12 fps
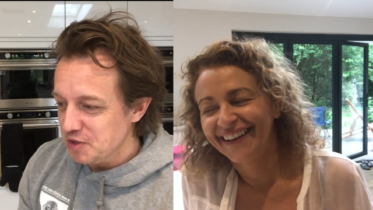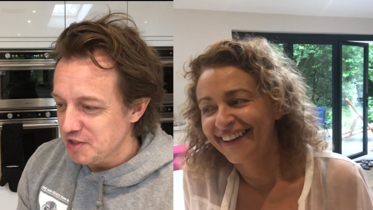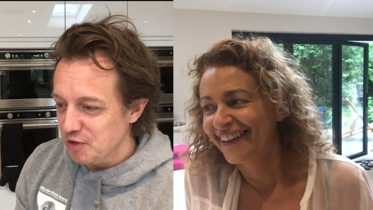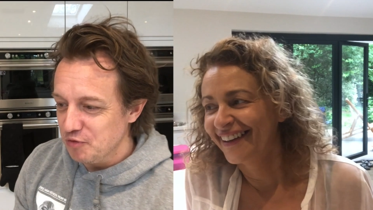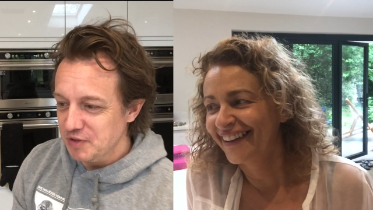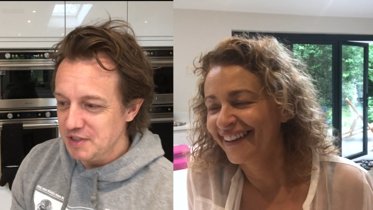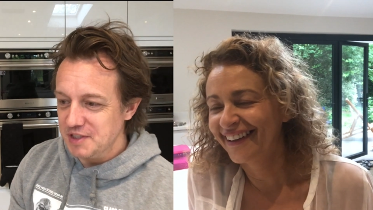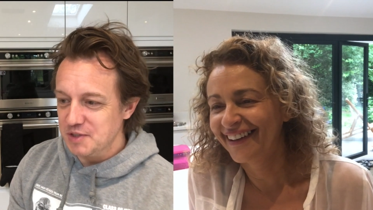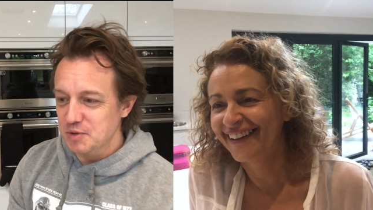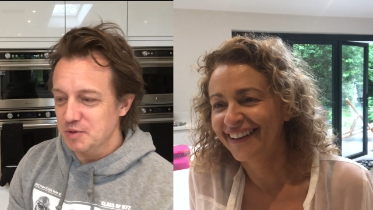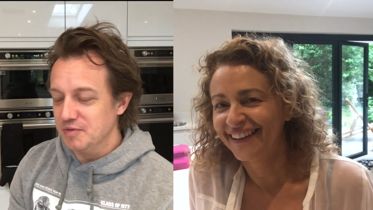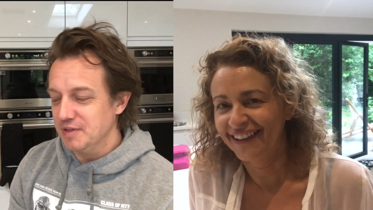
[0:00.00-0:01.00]
Speaker 1: yourself into
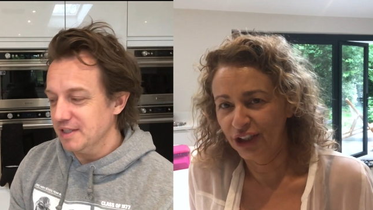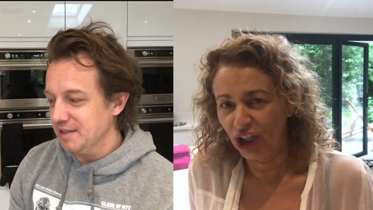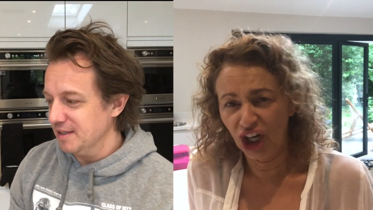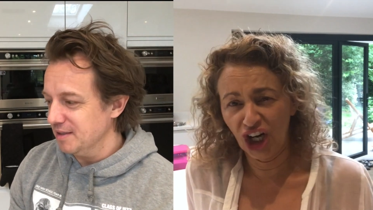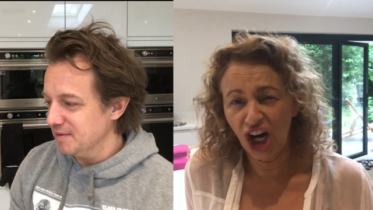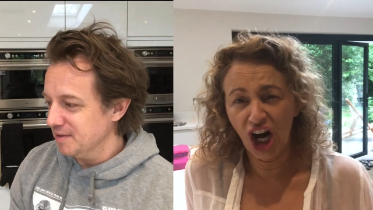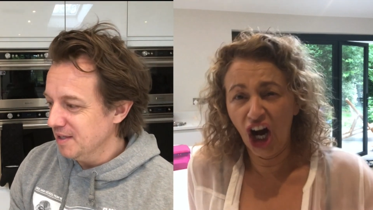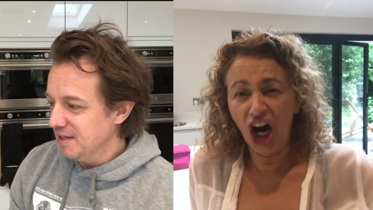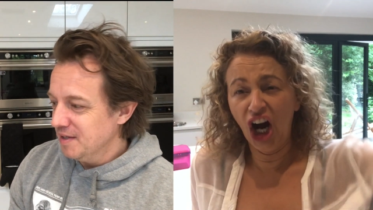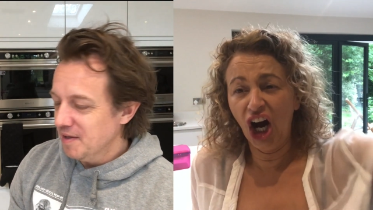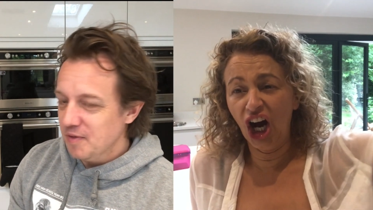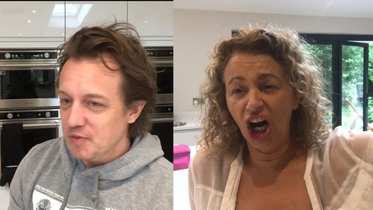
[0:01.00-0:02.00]
sort of, I don't
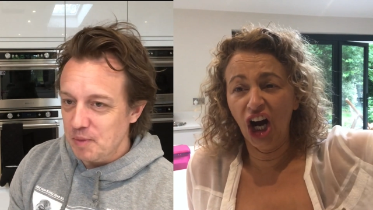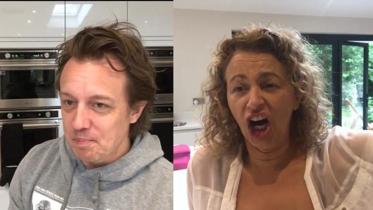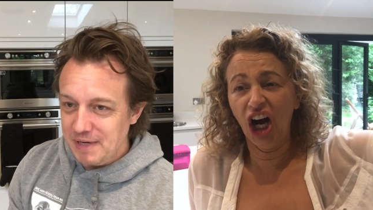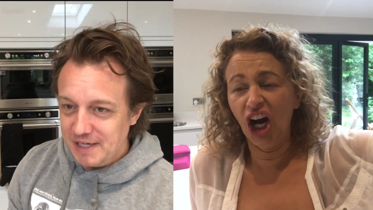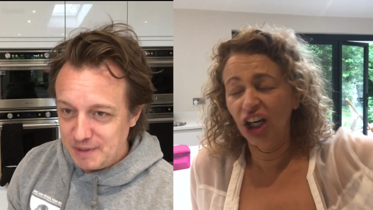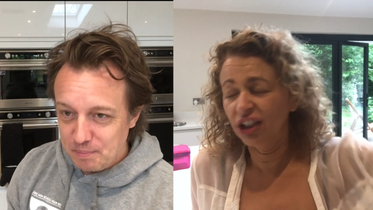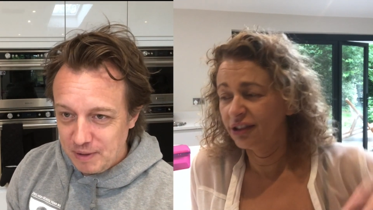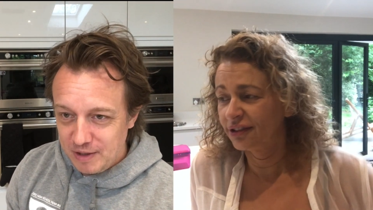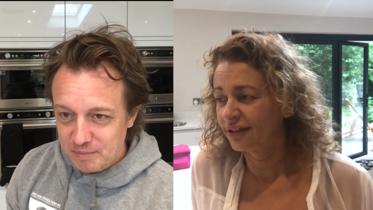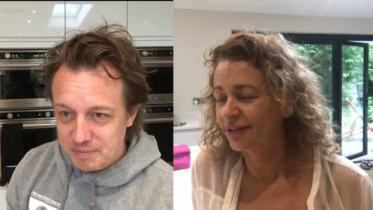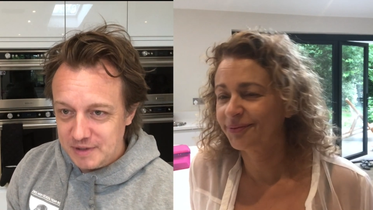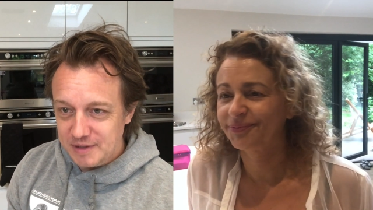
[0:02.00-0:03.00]
know, the meat
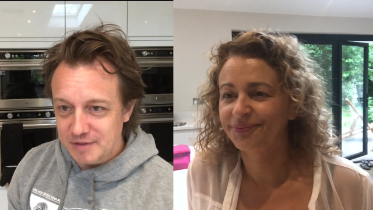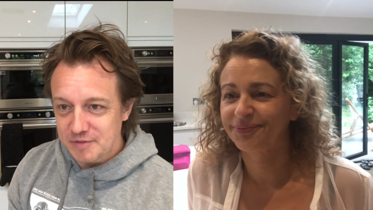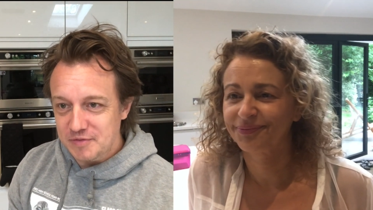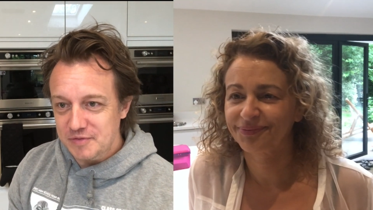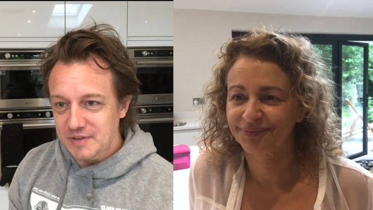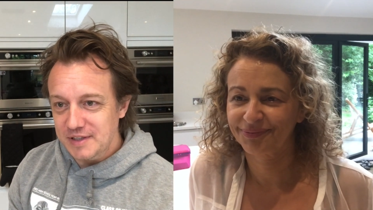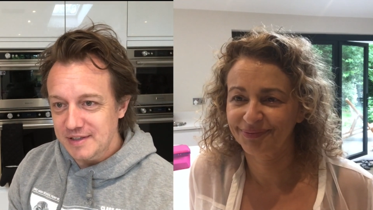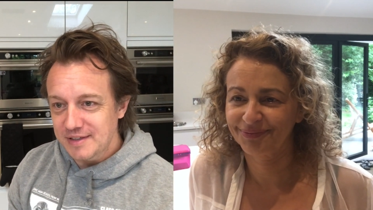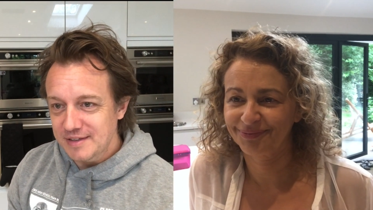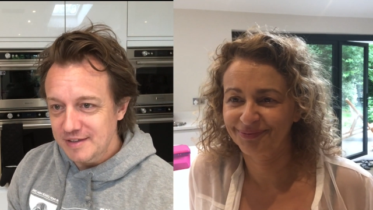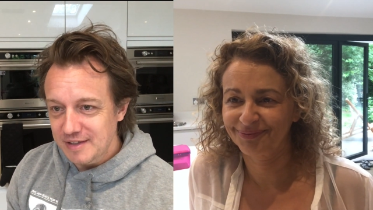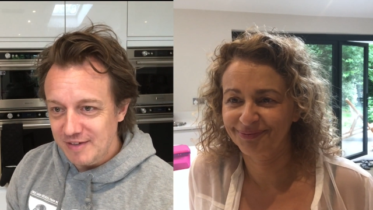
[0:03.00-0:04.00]
department of,
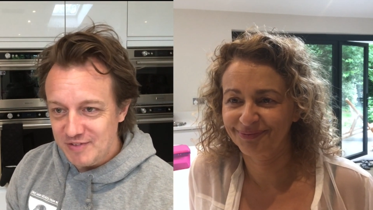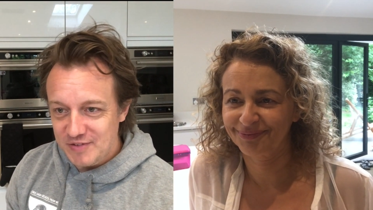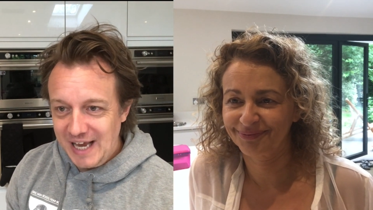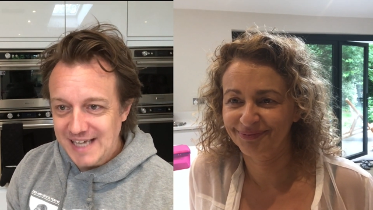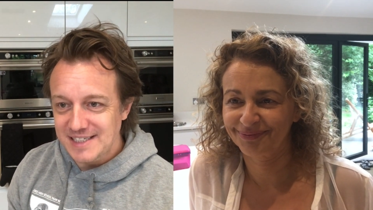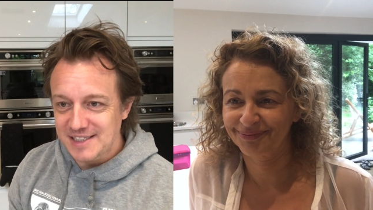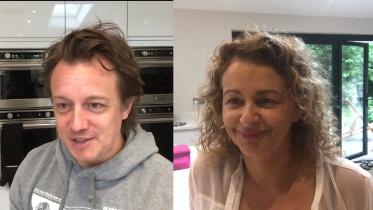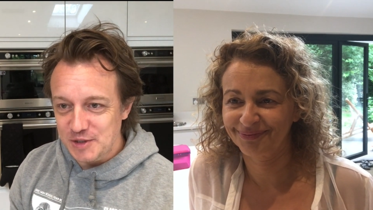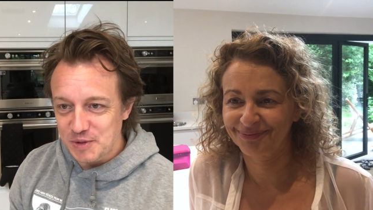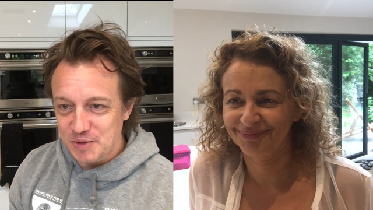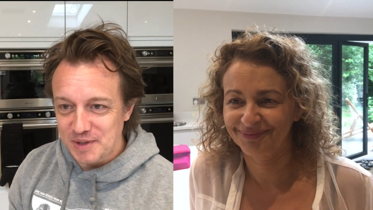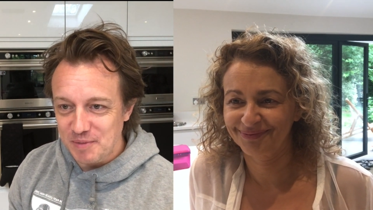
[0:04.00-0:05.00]
uh, of
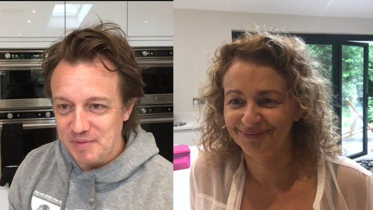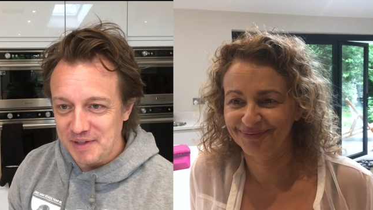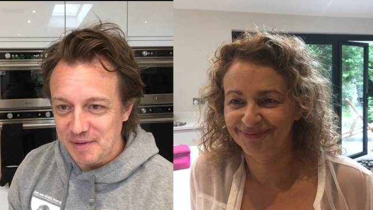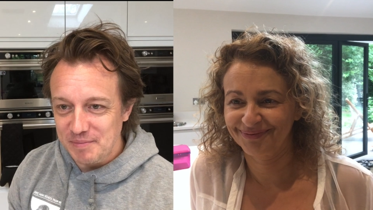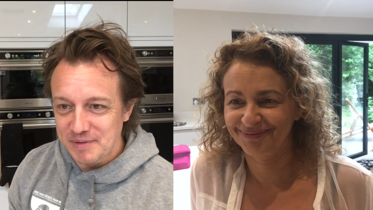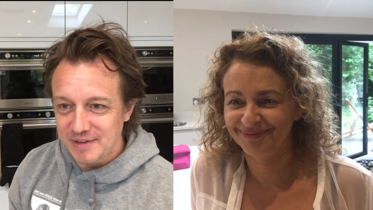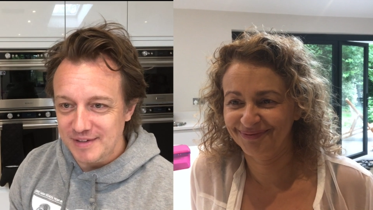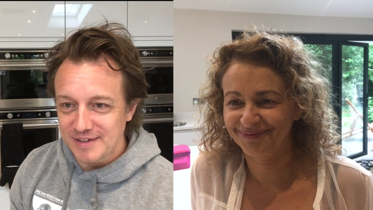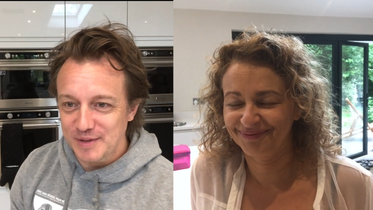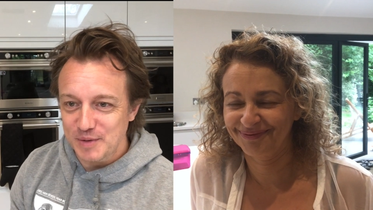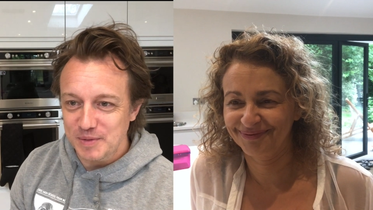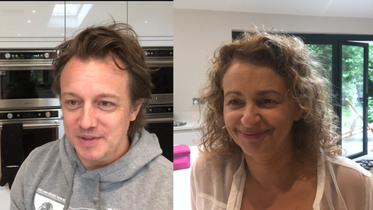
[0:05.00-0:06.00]
Asda's or something. But
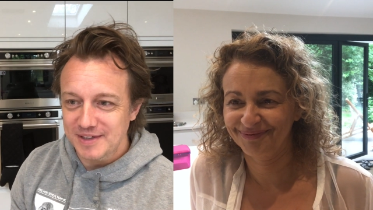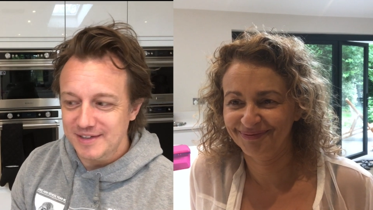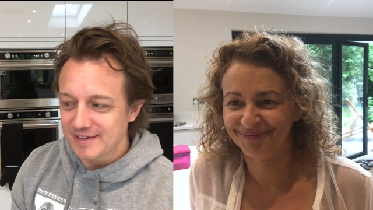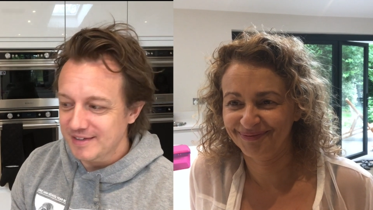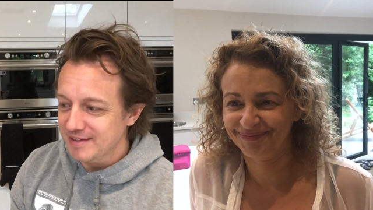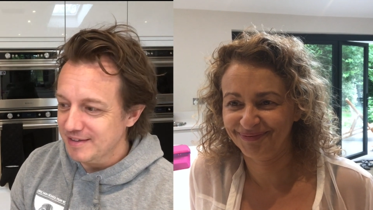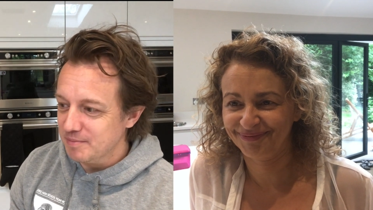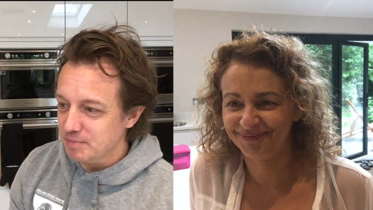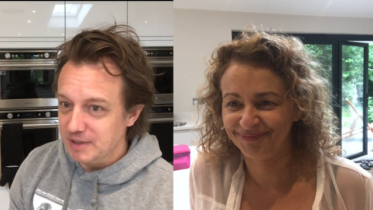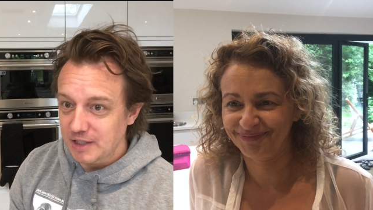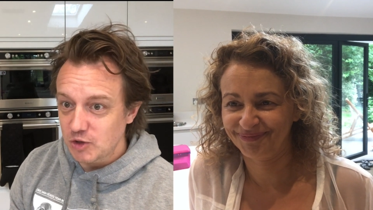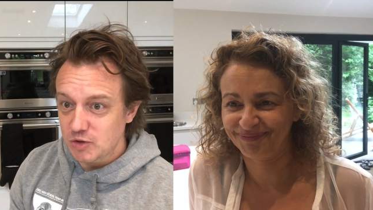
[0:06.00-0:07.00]
you, uh,
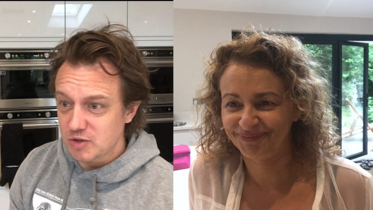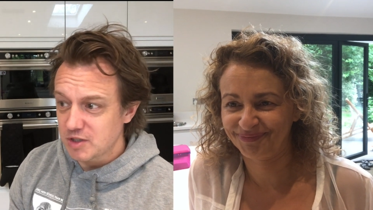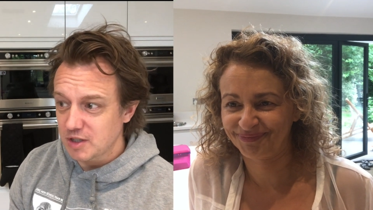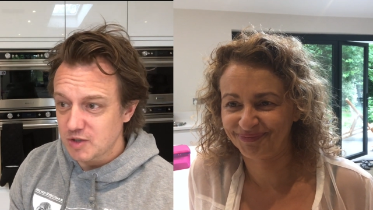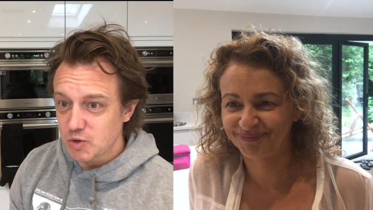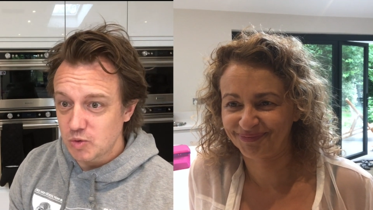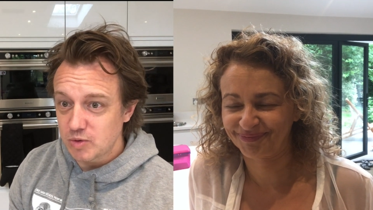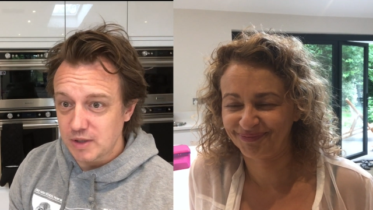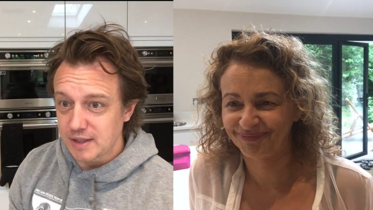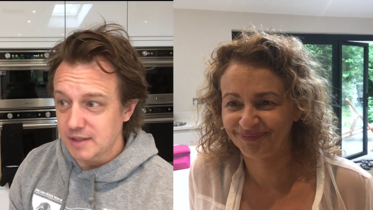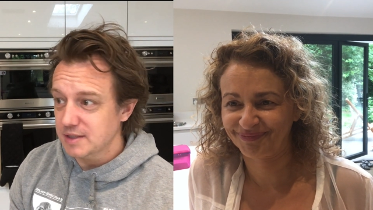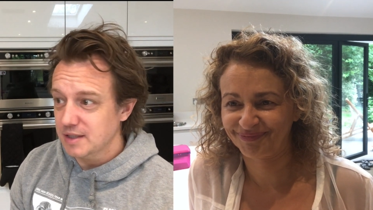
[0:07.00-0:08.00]
but then you start
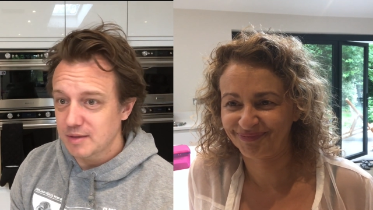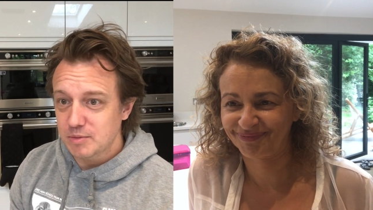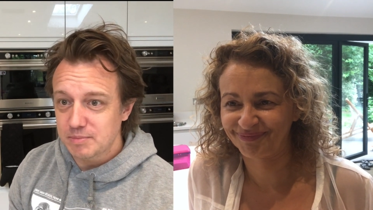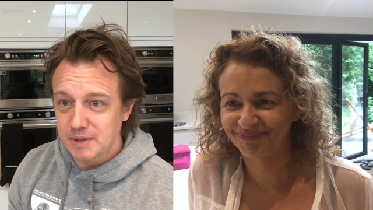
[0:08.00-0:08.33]
talking and it's like, oh,